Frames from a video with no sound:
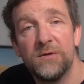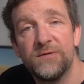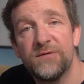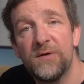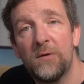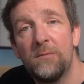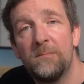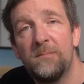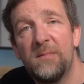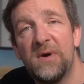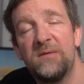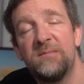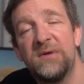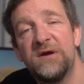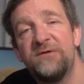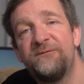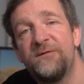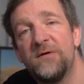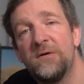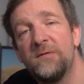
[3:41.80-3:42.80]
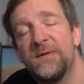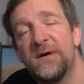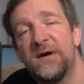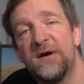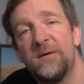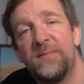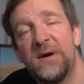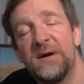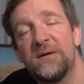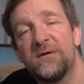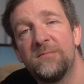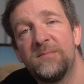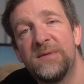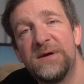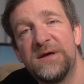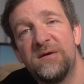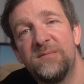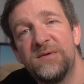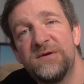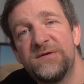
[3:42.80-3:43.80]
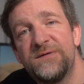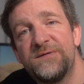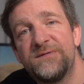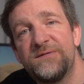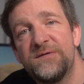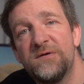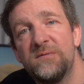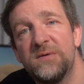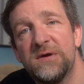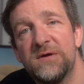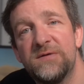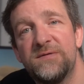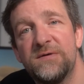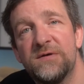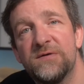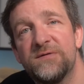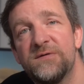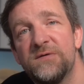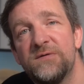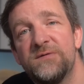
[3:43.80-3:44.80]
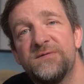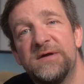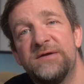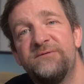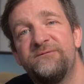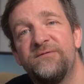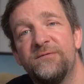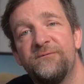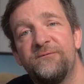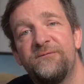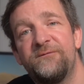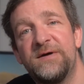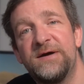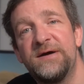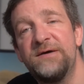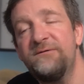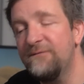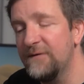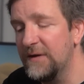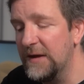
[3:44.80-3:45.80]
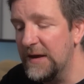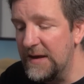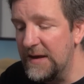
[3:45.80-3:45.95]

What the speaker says: So my main phone that I back up my images to is the Asus Zenfone 5.